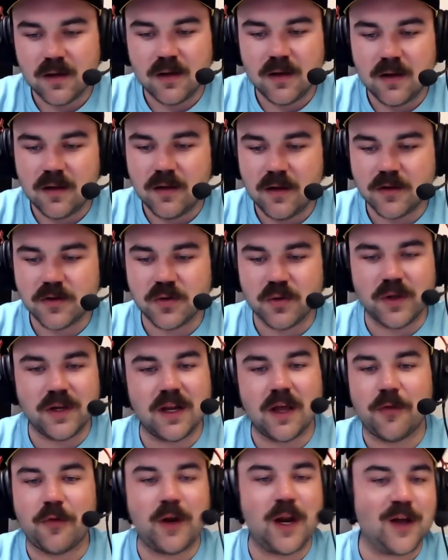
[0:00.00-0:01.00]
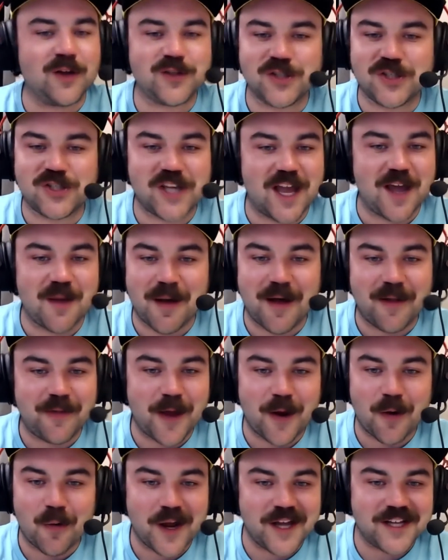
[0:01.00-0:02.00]
There's really nothing else to say about
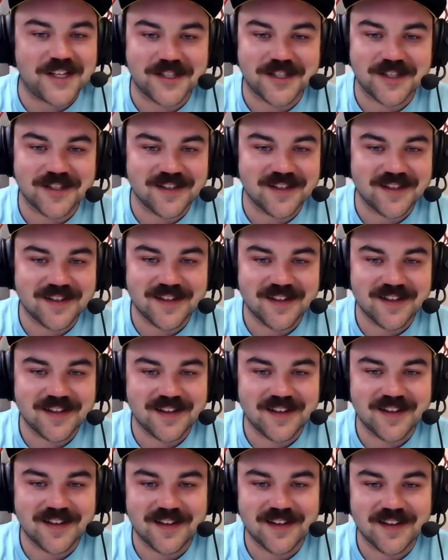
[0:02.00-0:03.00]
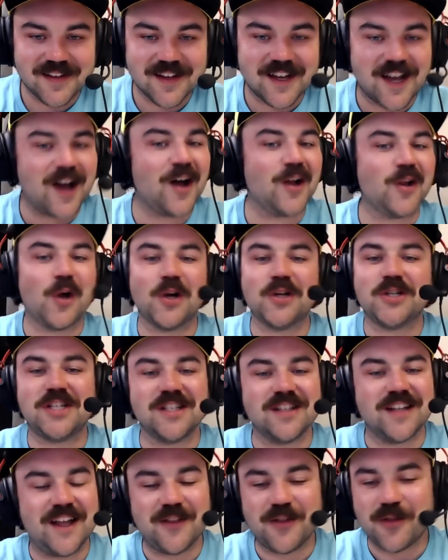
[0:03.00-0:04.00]
that race. Kyle
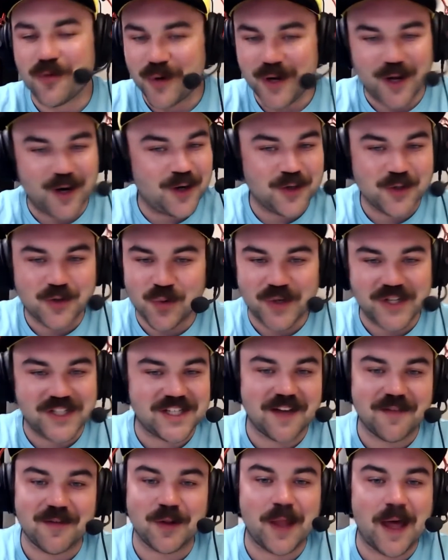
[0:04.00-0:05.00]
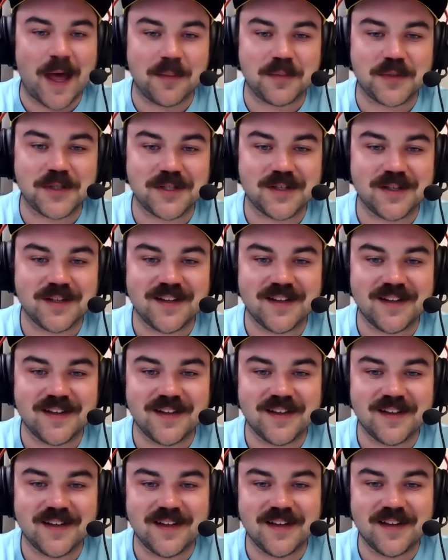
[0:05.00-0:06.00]
Larson led 327 laps.
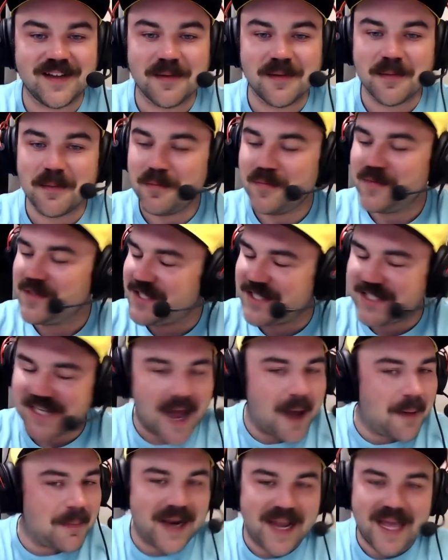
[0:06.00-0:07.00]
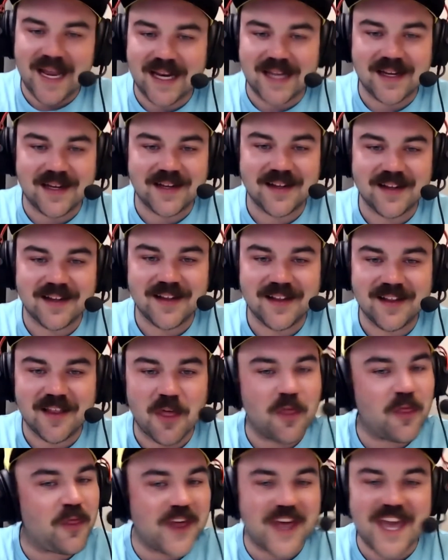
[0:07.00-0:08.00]
Dominated.
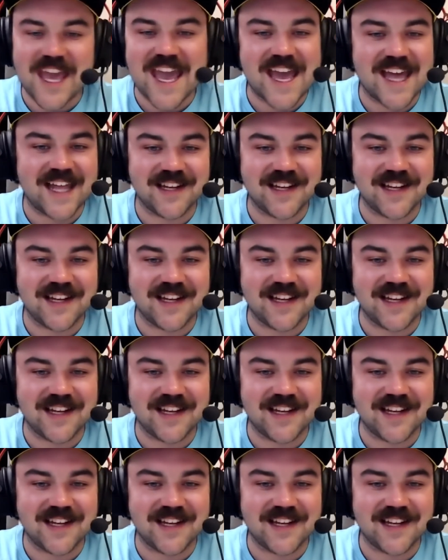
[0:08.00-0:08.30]
The end.